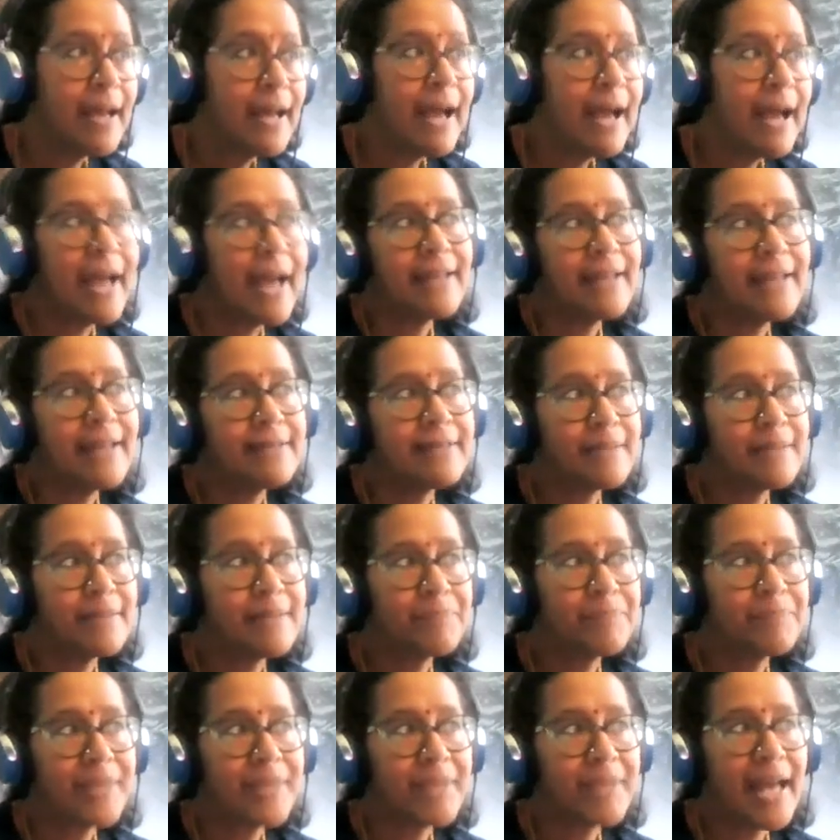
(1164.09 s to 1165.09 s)
And
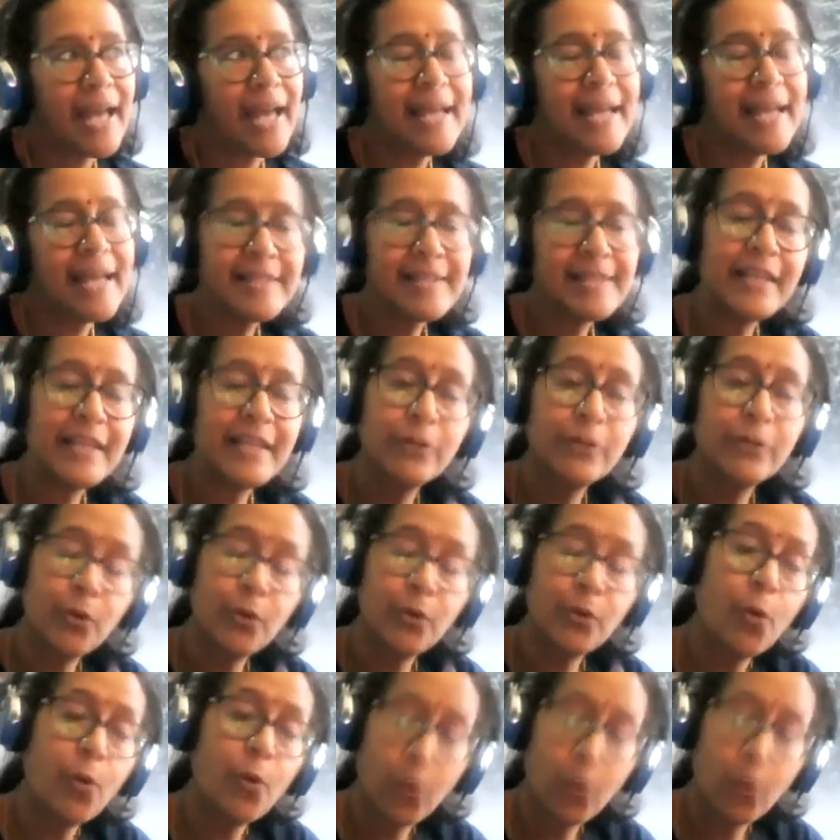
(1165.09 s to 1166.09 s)
as they grow
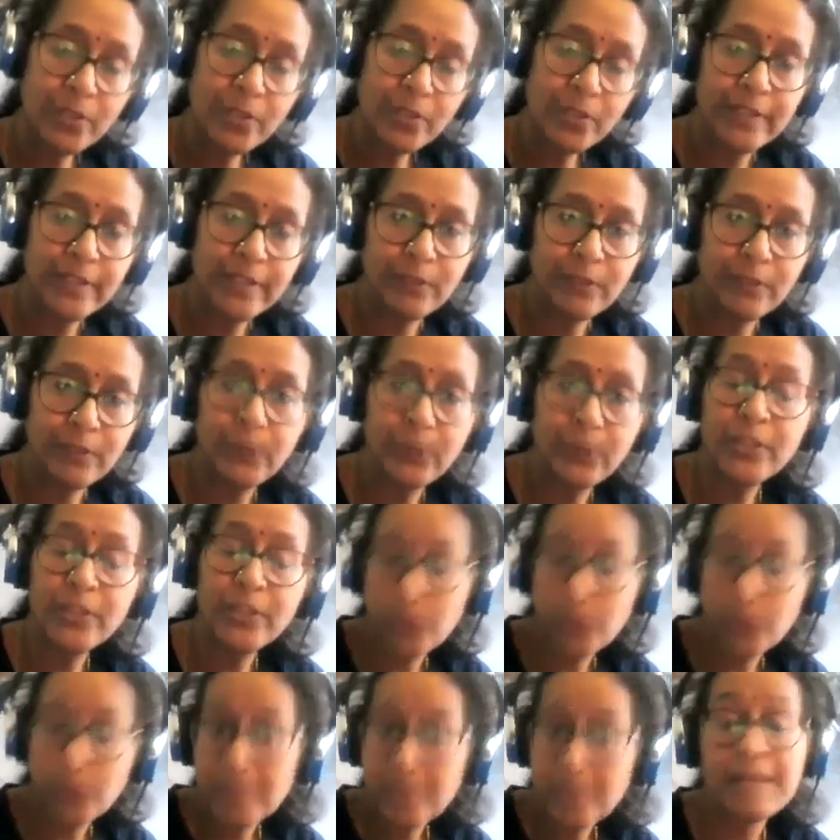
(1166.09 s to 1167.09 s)
older, we
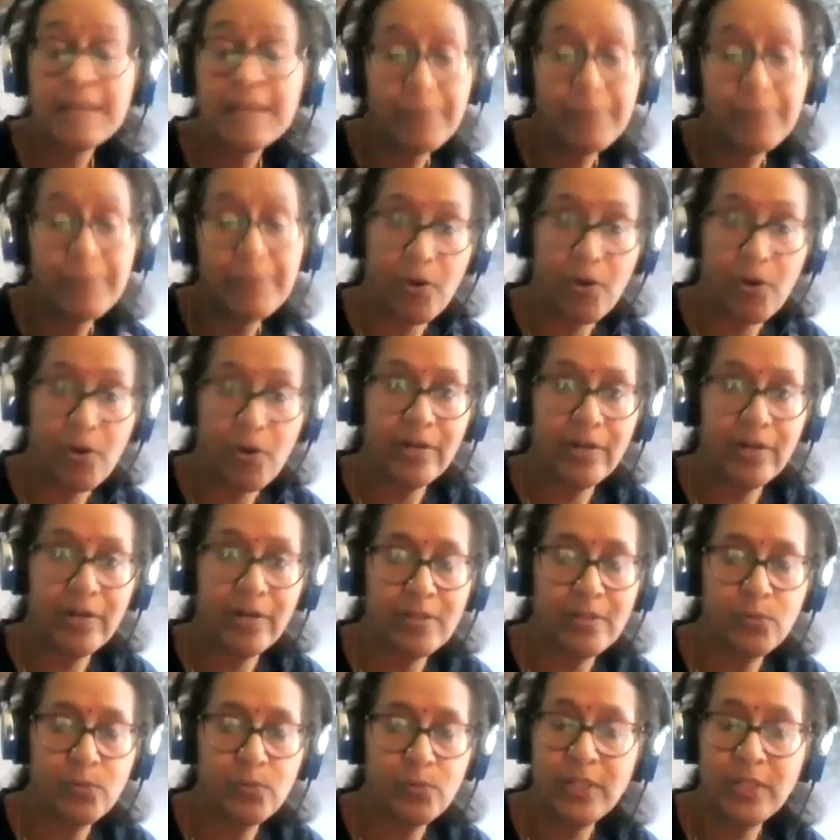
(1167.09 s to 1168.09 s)
do see
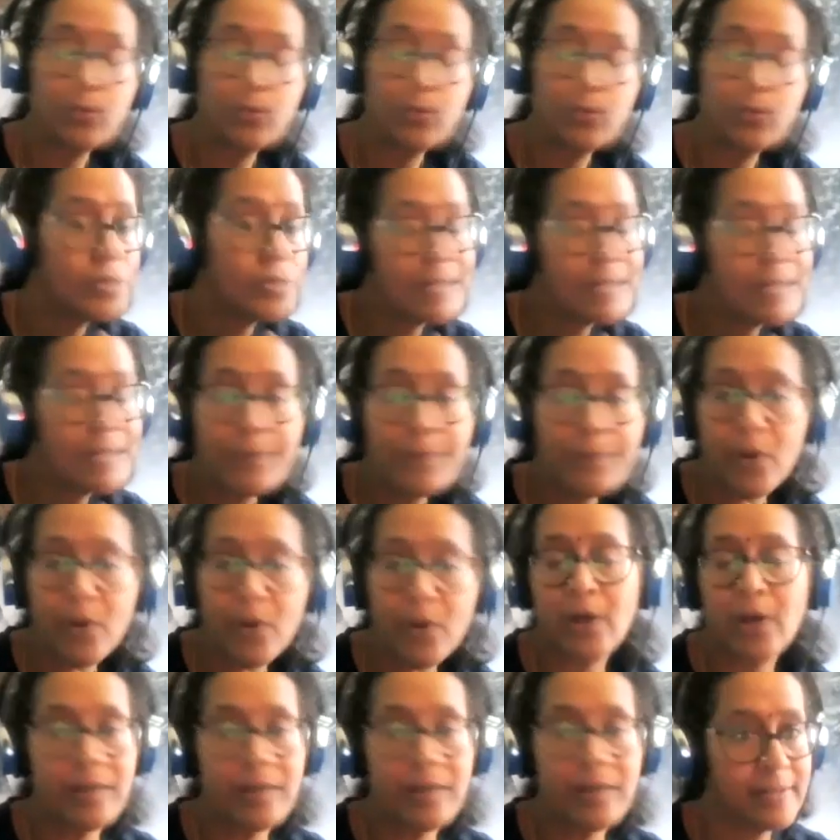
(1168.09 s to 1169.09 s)
progress. We do see
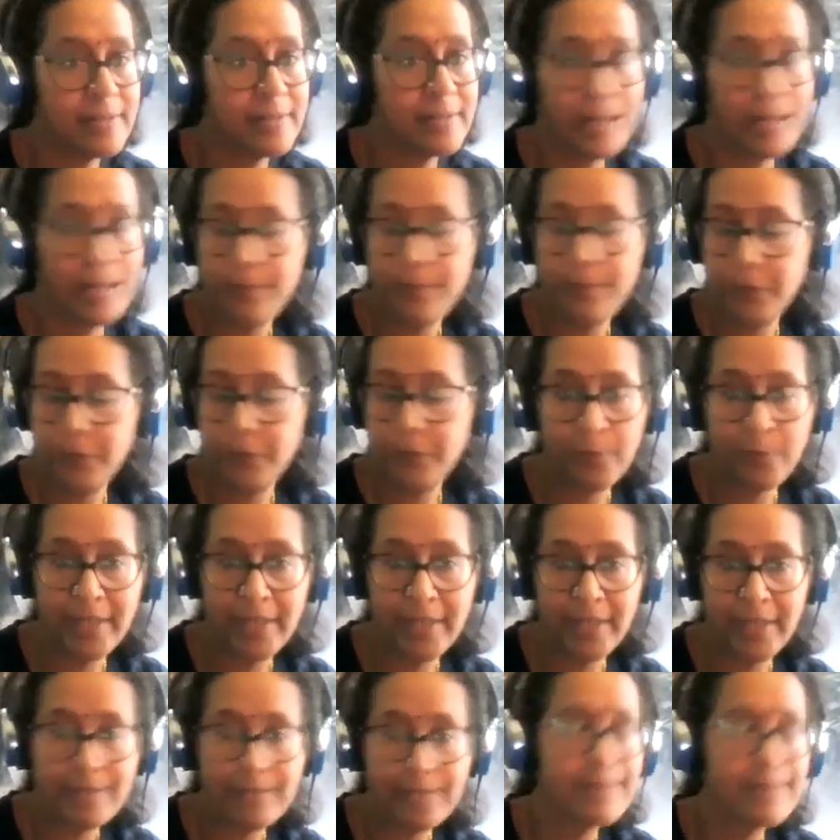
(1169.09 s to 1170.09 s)
progress and
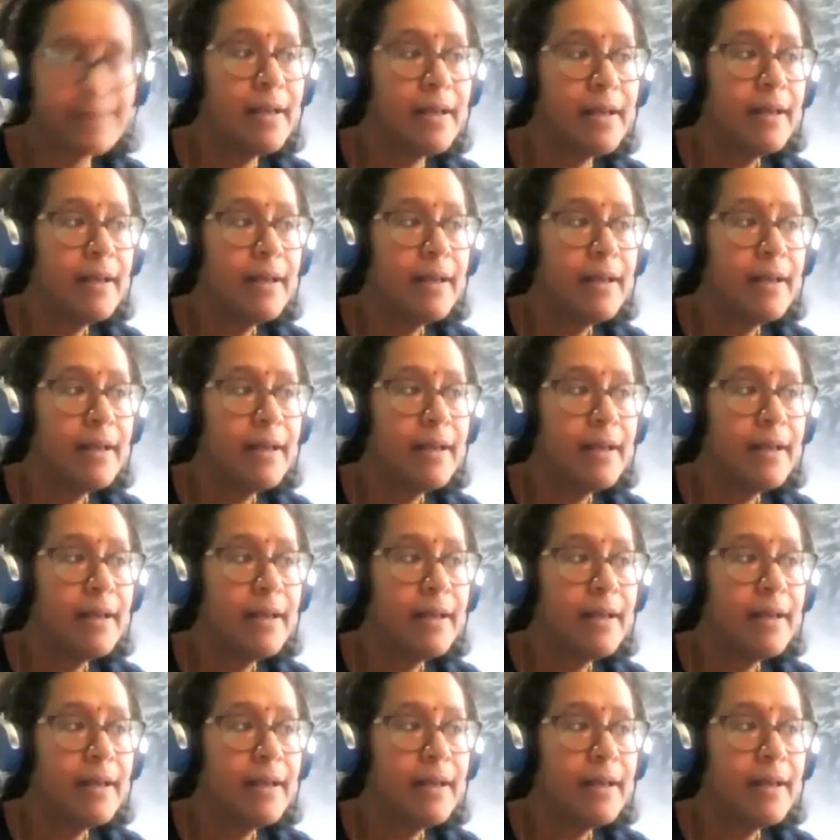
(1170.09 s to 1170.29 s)
improvements